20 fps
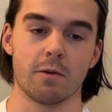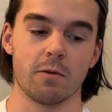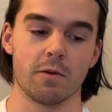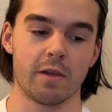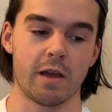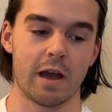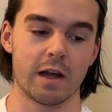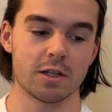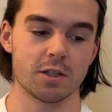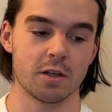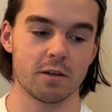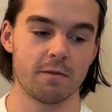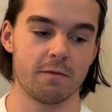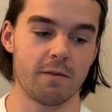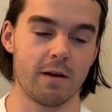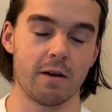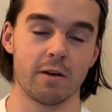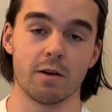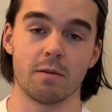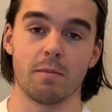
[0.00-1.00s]
was actually
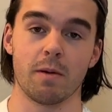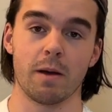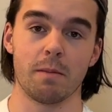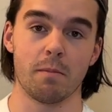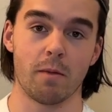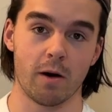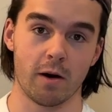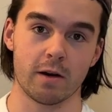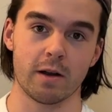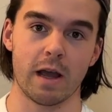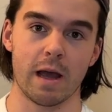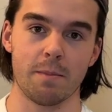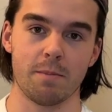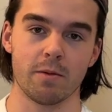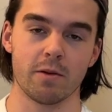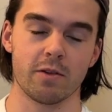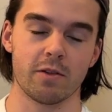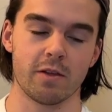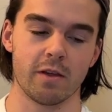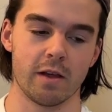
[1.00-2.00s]
founded by Mark
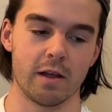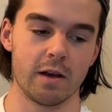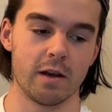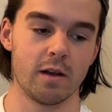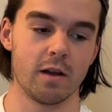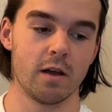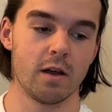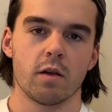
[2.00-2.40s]
Epperson.